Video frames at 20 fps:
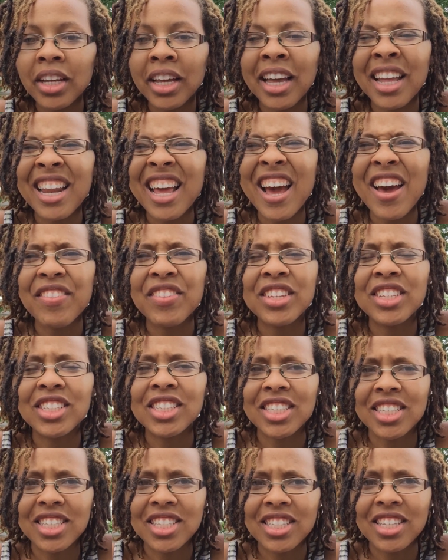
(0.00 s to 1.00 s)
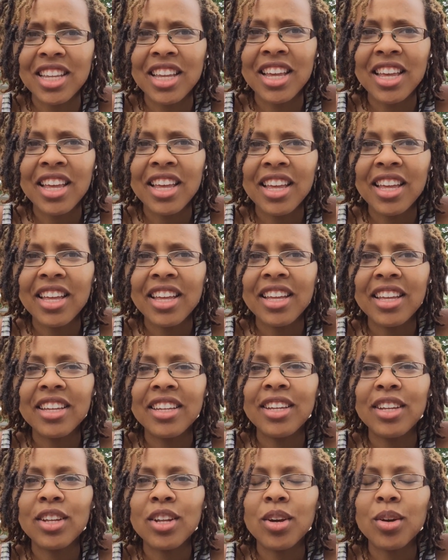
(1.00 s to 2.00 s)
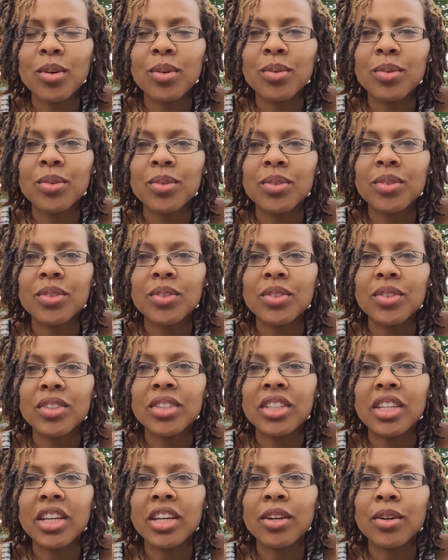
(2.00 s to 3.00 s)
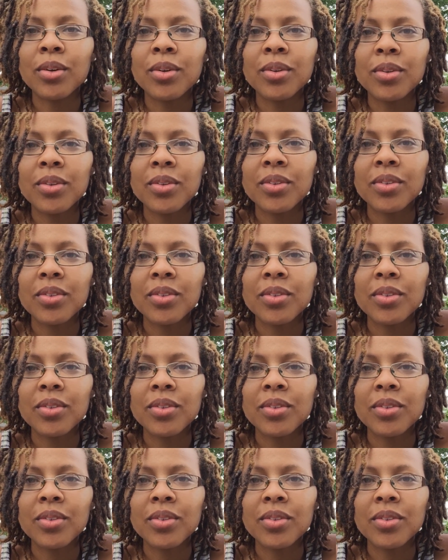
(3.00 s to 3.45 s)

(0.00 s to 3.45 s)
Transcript: And I had to just, you know, deal.